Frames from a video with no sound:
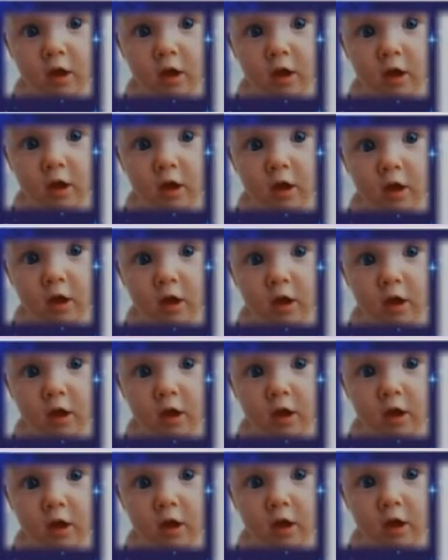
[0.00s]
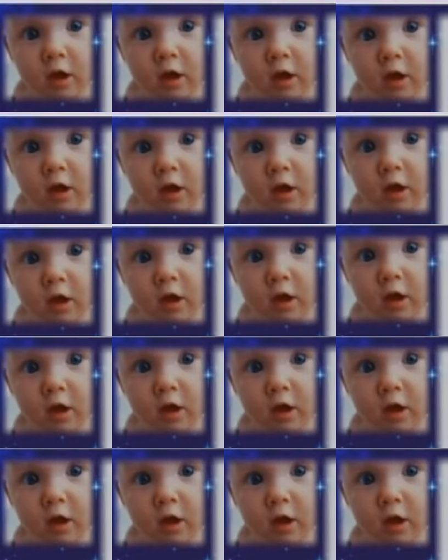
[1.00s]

Nobody speaks.